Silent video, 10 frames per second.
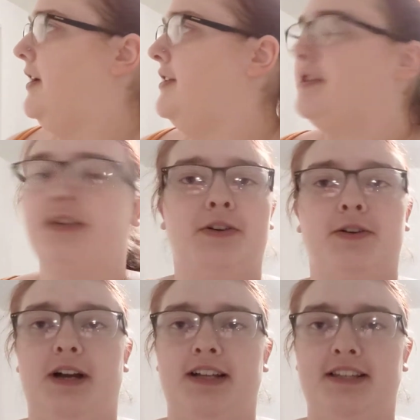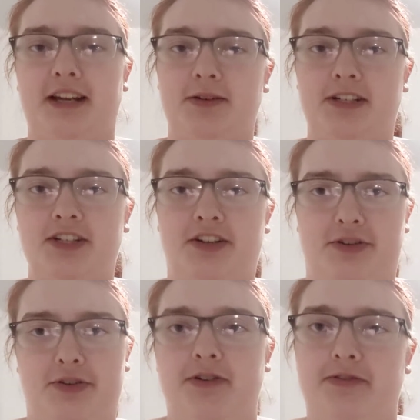So I said I was going to start
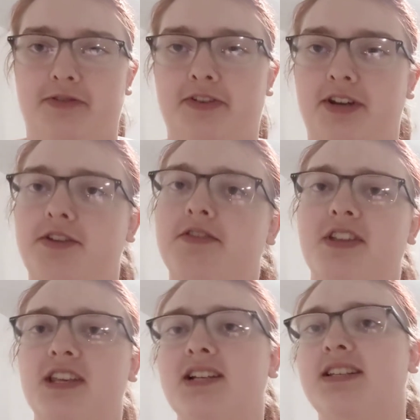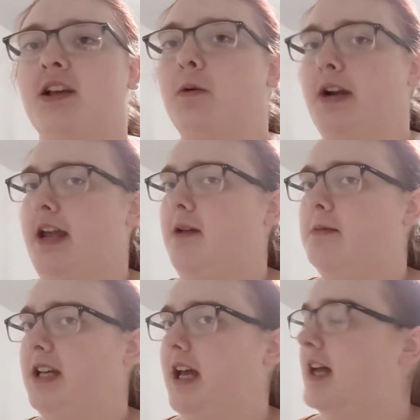doing review videos for things that were
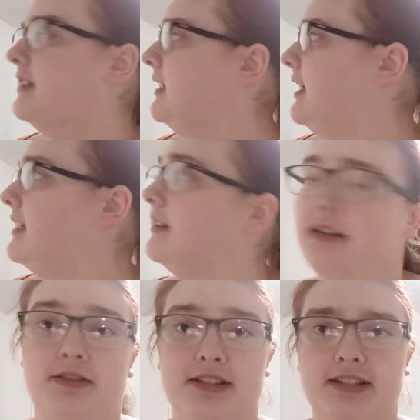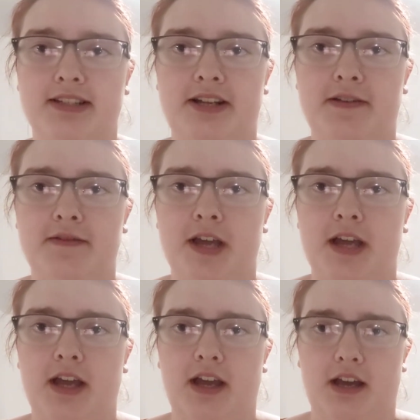aimed at like littles and stuff.
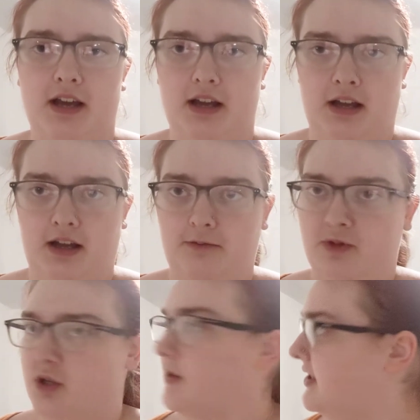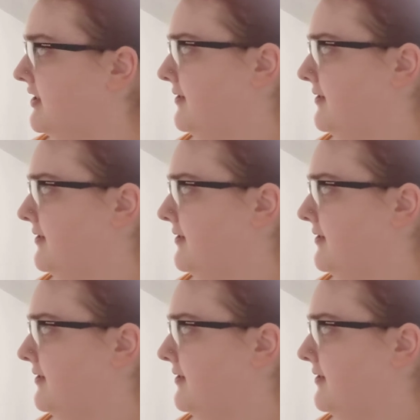So this is